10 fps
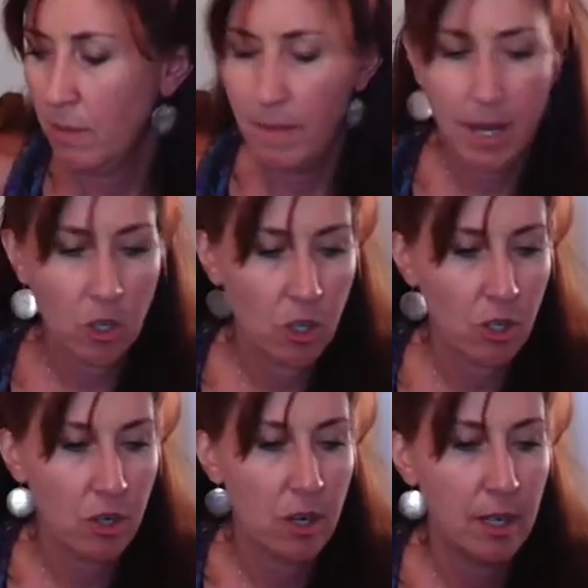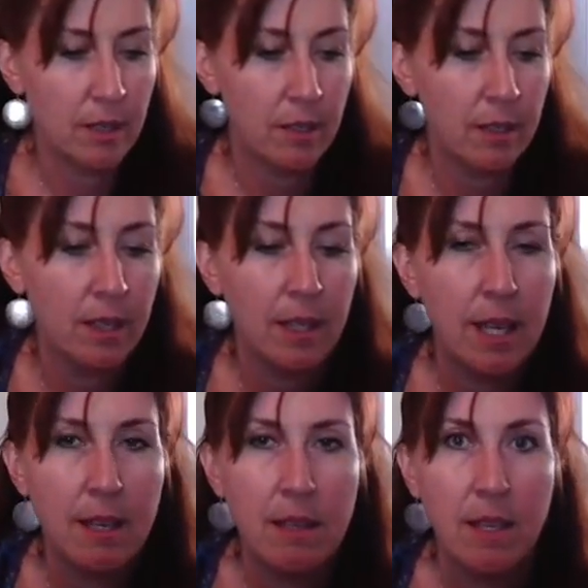make sure it's
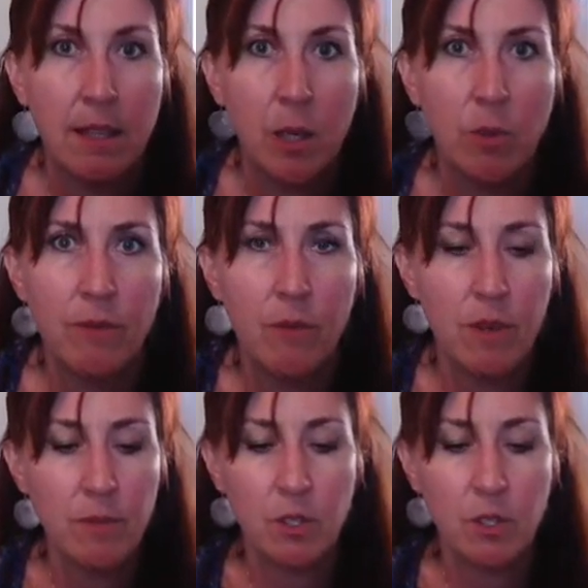in the liquid form,